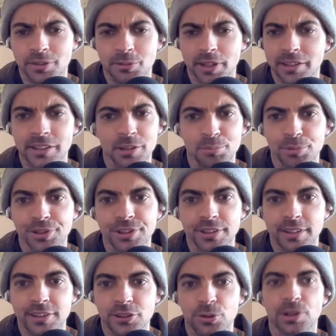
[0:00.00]
We ended up printing
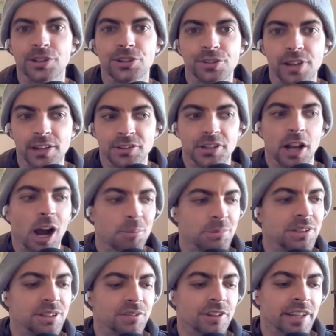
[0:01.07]
like 22,000
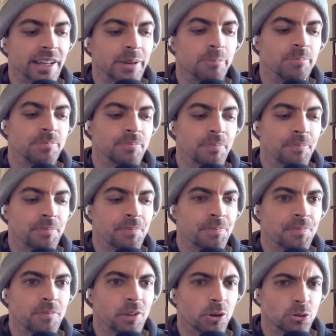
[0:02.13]
copies of the game,
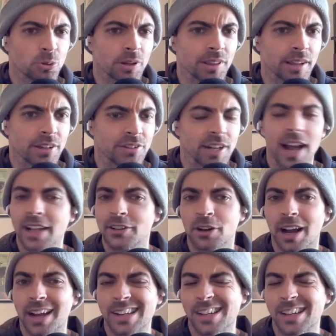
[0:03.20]
or 20,000. I don't.